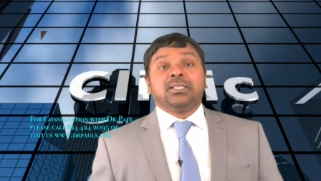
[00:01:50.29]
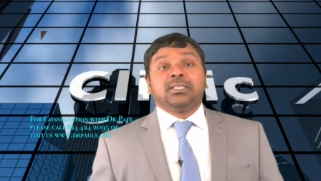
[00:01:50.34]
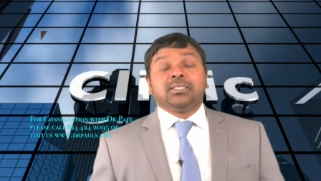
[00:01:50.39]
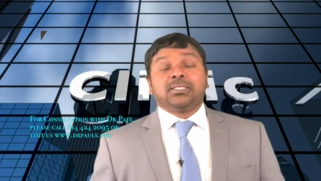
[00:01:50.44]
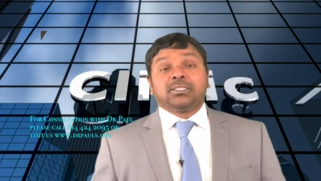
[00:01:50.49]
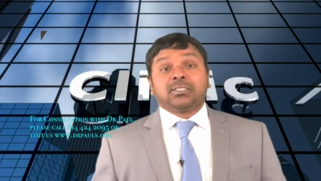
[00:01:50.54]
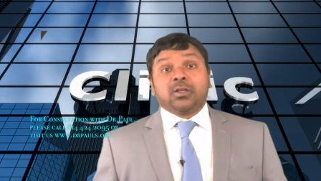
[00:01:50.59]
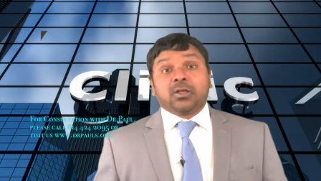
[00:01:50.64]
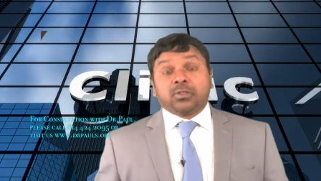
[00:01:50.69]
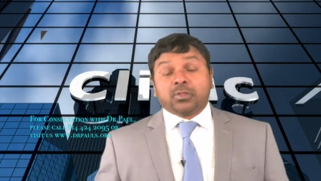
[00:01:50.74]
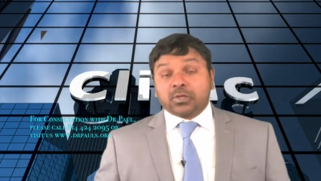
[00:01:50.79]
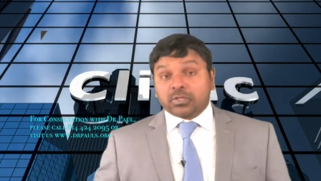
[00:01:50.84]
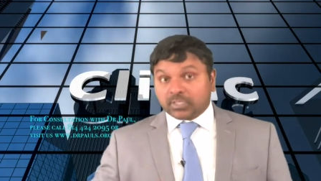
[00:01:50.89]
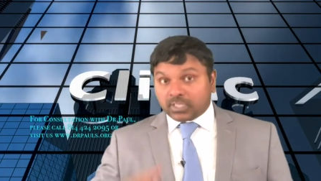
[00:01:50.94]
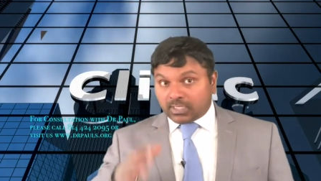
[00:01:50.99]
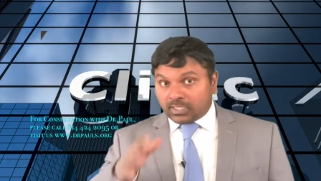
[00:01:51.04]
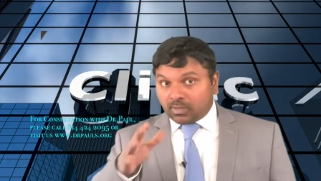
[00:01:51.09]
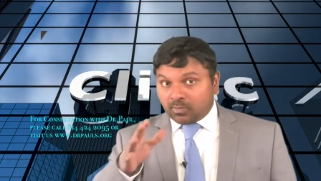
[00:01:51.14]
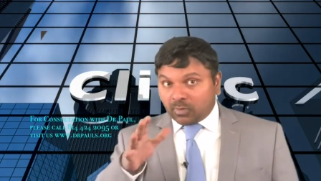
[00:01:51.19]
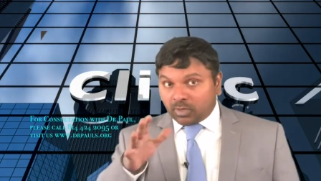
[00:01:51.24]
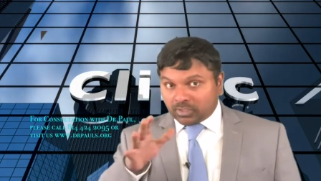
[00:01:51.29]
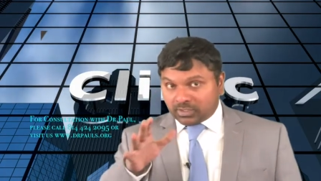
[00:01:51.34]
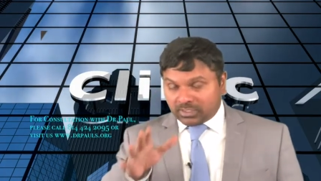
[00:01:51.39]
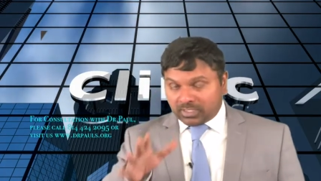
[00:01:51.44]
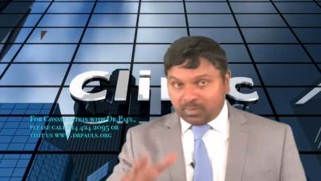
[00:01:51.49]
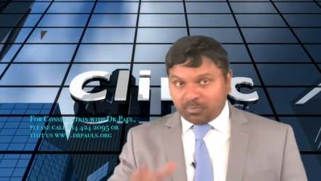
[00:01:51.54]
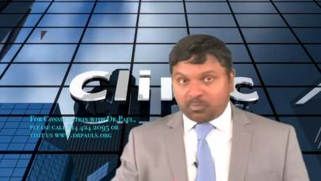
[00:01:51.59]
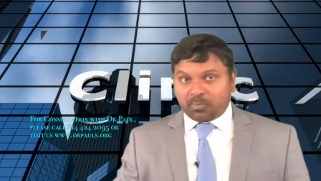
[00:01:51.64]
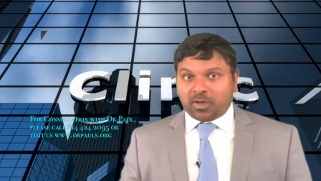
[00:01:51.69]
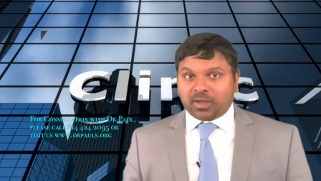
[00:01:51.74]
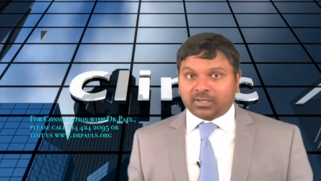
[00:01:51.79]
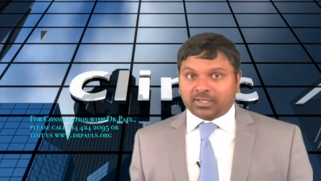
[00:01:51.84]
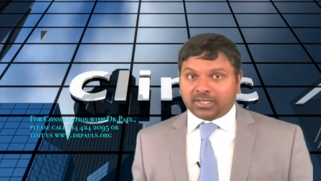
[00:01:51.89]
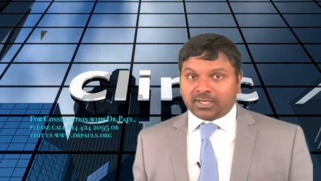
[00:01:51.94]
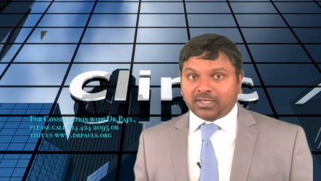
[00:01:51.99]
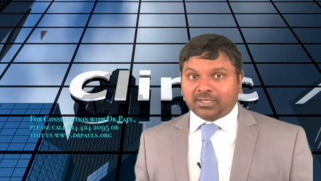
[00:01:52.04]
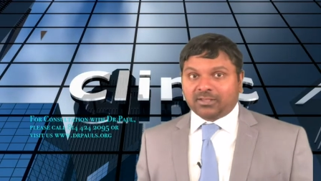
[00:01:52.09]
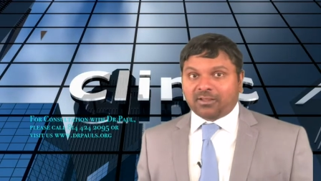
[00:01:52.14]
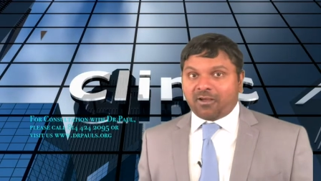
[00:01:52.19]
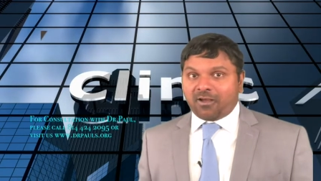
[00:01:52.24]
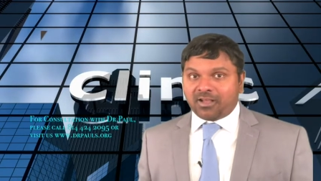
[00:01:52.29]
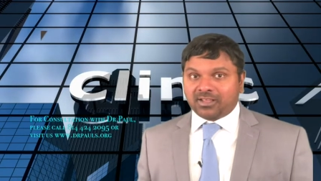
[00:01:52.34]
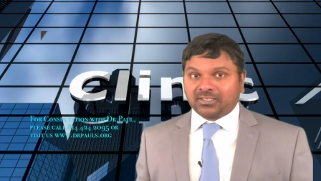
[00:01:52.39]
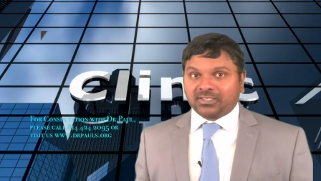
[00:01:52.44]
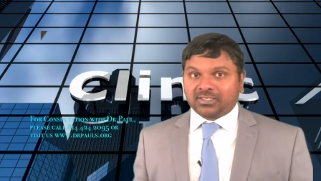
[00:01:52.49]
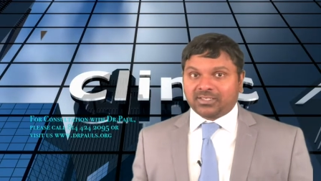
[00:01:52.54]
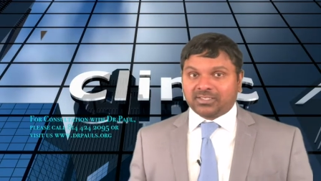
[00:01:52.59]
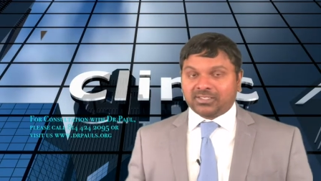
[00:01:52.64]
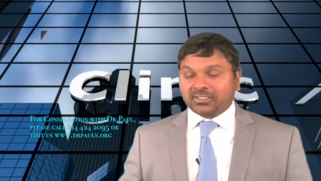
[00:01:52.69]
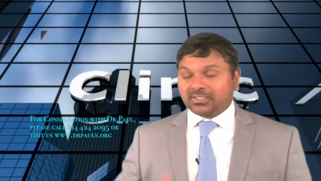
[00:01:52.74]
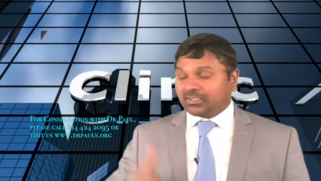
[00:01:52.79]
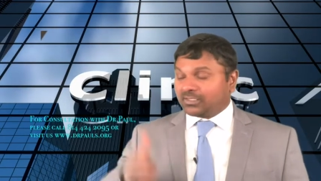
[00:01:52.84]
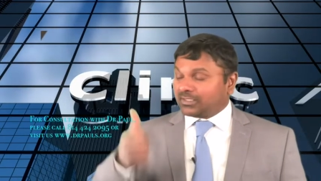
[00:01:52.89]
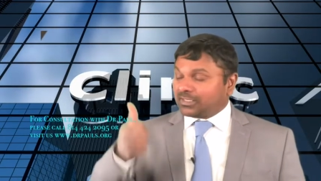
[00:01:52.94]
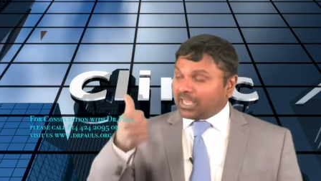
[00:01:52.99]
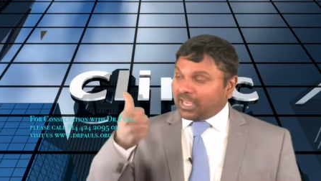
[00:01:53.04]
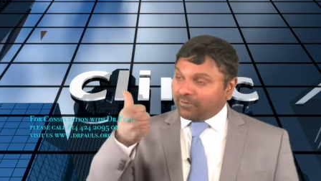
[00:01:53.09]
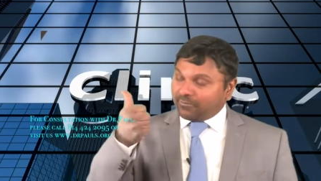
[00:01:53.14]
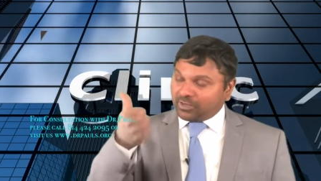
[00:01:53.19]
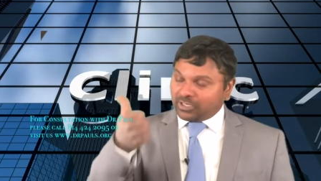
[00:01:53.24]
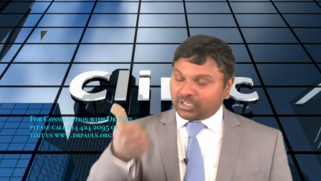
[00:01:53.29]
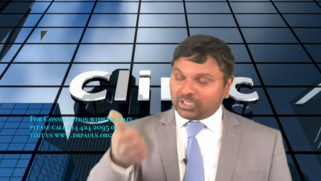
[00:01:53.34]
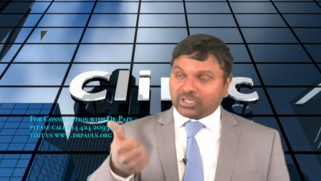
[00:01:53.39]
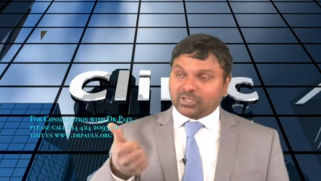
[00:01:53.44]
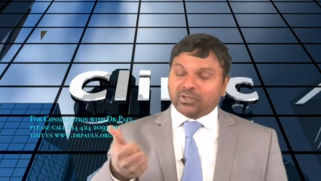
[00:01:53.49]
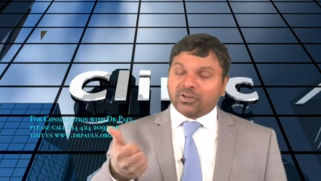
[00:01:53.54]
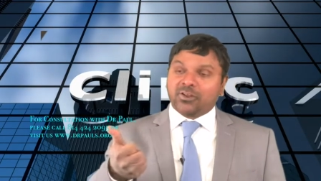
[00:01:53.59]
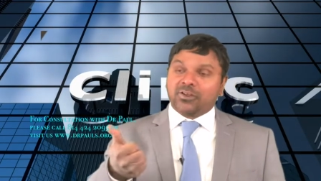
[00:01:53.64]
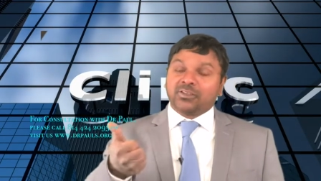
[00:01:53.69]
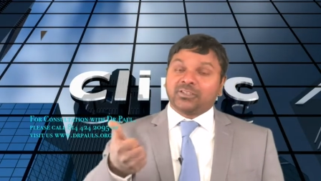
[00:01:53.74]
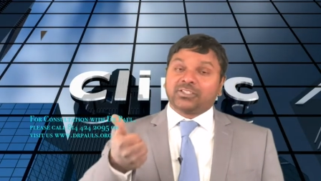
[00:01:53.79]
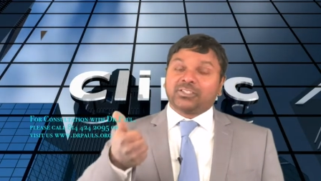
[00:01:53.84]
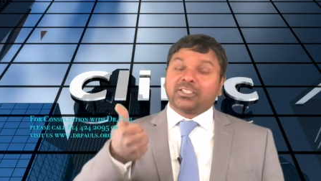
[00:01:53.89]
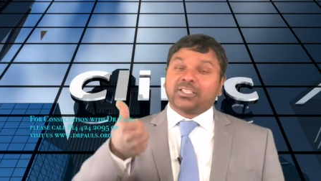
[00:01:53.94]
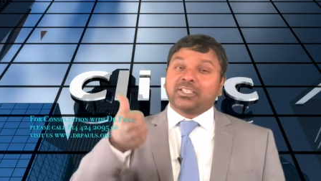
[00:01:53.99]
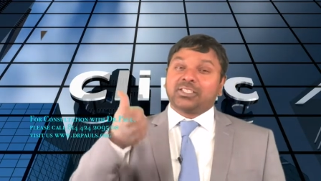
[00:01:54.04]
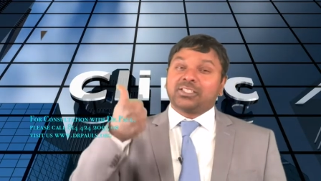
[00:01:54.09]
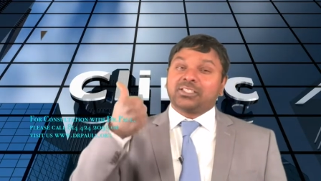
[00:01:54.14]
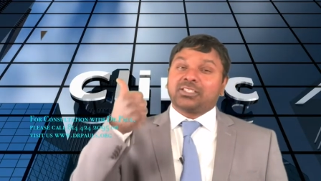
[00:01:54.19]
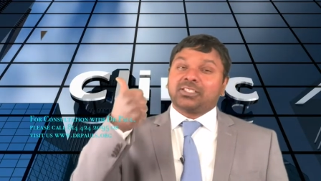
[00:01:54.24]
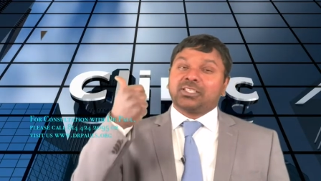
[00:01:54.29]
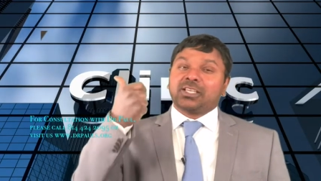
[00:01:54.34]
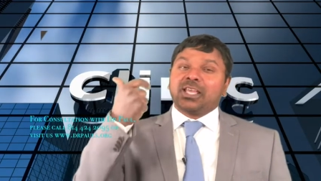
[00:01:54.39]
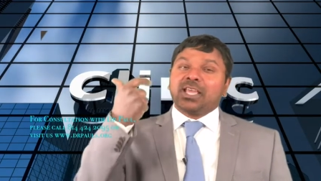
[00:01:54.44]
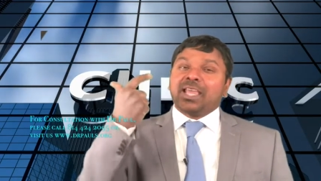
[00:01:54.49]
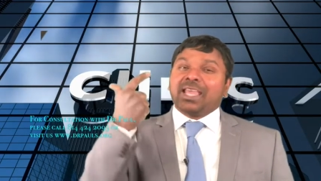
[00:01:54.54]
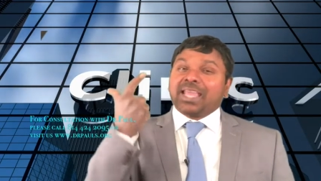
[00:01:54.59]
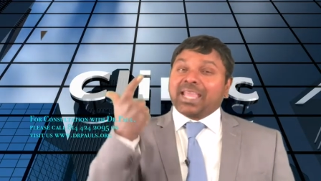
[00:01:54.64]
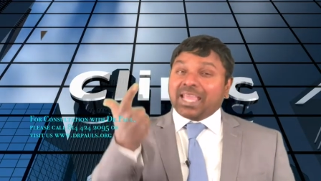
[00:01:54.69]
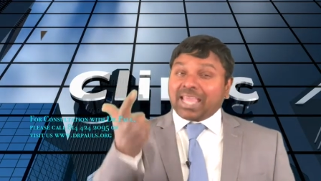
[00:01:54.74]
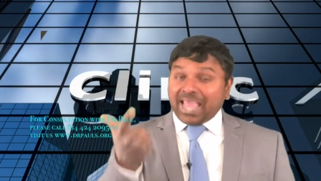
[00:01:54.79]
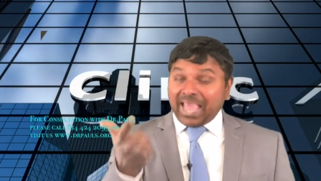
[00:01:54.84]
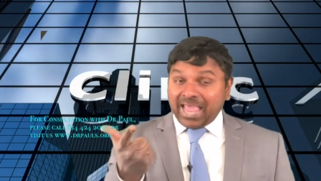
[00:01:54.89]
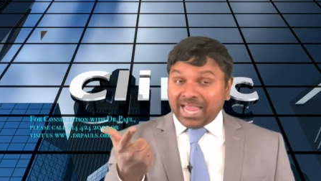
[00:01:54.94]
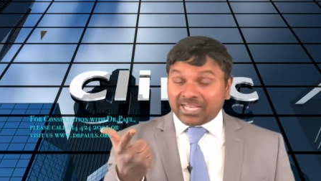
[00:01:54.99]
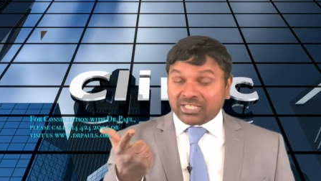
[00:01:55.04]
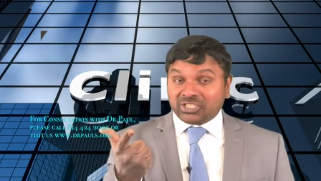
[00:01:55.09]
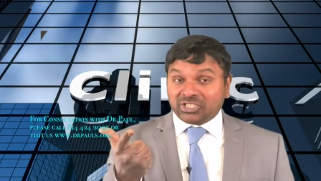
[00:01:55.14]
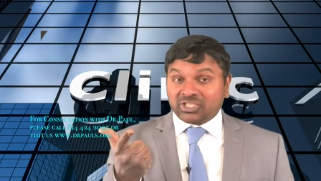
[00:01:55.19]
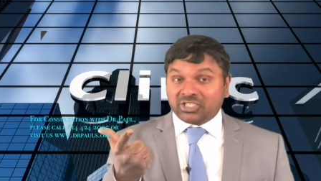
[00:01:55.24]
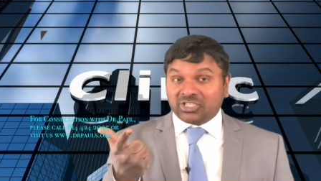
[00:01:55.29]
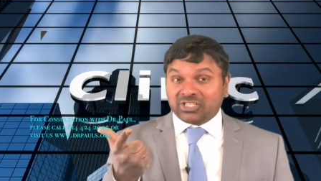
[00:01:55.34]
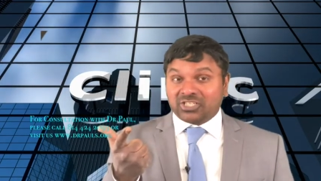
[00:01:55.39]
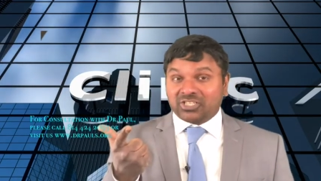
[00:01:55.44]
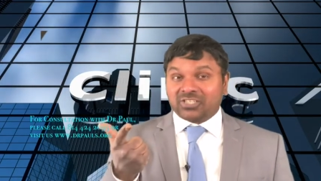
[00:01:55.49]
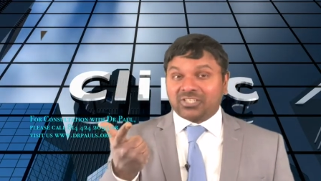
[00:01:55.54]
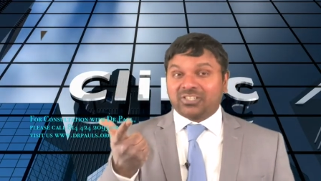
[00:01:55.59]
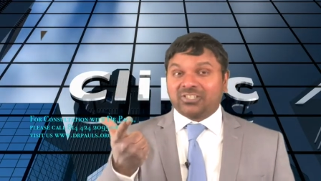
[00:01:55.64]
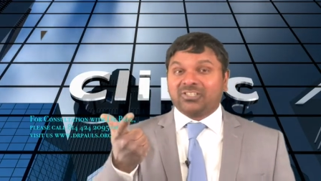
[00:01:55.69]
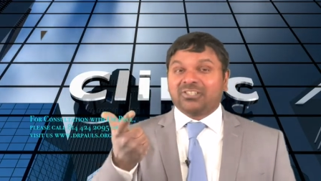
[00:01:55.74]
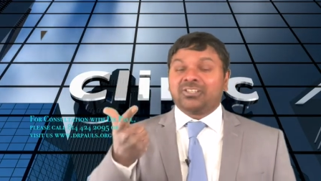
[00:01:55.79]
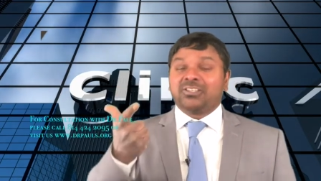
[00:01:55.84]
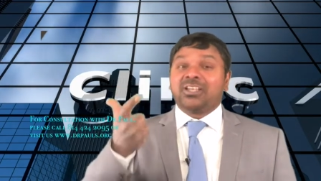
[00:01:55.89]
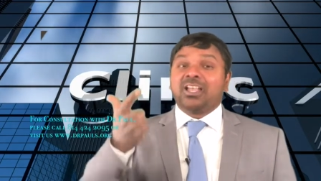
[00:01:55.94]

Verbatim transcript: So those are the most important causes, diverticulosis, cancer,